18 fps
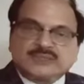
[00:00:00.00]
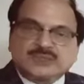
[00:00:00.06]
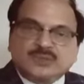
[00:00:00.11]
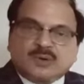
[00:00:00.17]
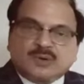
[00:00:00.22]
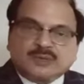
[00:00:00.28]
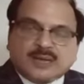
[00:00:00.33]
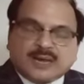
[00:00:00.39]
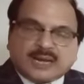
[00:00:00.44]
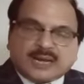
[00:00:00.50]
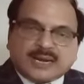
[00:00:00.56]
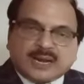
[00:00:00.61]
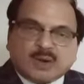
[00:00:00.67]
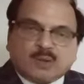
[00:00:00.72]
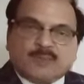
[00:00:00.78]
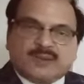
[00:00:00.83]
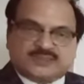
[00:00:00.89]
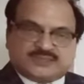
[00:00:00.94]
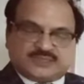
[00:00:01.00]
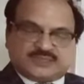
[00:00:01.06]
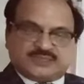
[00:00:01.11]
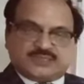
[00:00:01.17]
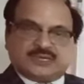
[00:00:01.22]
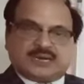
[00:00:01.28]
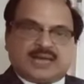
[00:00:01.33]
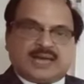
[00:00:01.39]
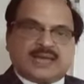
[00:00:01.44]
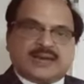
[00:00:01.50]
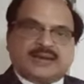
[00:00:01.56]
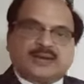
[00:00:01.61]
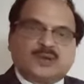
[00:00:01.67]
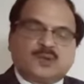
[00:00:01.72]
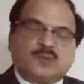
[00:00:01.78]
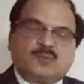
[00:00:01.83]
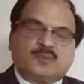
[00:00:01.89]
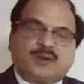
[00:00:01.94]
not allow messenger RNA
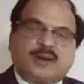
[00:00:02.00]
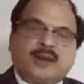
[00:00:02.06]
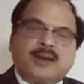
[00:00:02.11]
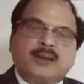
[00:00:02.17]
of